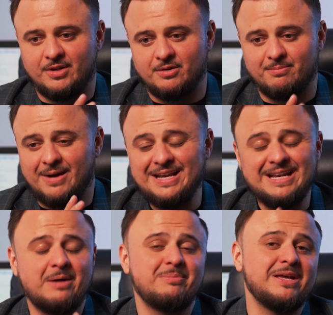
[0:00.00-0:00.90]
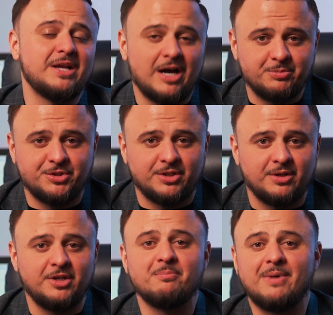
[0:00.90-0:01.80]
there might not be an option.
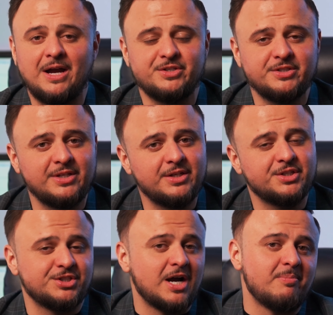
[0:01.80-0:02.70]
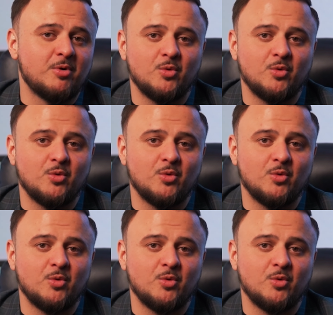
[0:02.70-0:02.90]
You might just need to shop